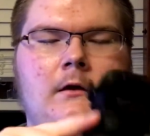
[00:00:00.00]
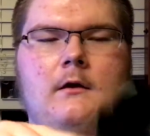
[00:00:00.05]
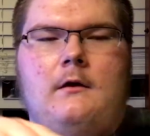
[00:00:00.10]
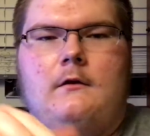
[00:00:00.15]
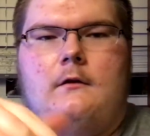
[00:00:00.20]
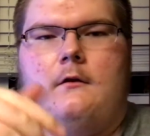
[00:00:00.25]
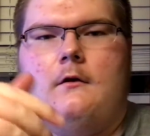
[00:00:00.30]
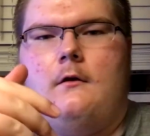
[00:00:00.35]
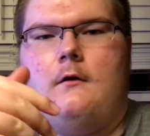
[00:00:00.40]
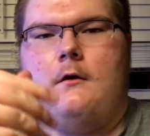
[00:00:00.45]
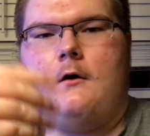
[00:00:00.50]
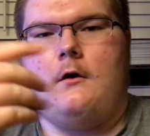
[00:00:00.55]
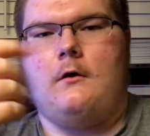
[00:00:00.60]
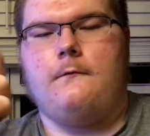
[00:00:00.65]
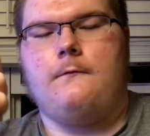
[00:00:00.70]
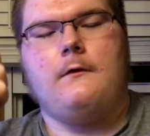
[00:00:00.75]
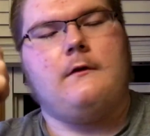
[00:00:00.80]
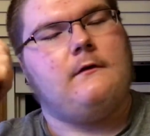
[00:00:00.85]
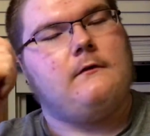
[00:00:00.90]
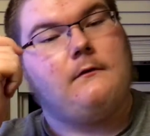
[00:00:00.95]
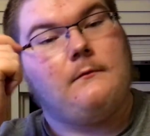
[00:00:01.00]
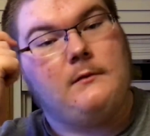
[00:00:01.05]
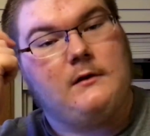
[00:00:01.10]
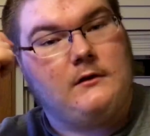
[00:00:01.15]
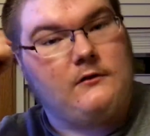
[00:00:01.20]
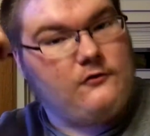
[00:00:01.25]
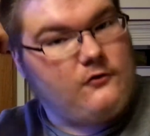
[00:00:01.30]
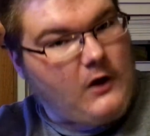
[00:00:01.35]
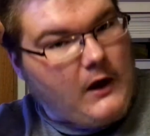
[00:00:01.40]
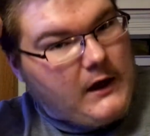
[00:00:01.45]
The autofocus is a bit
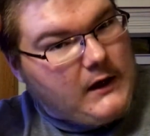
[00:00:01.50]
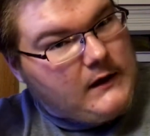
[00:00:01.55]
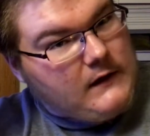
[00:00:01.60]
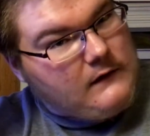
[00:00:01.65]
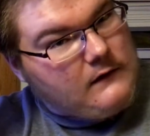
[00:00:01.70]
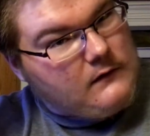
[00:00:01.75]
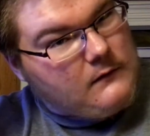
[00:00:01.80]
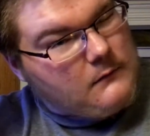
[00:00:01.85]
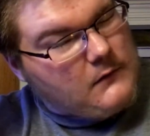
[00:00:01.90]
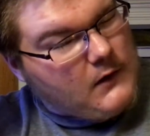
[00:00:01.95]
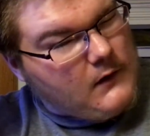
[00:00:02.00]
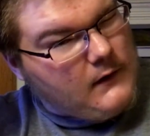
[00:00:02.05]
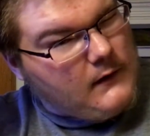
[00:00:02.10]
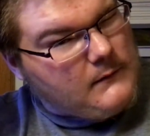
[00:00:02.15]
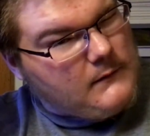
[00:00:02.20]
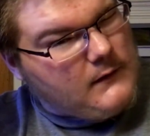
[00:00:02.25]
janky sometimes.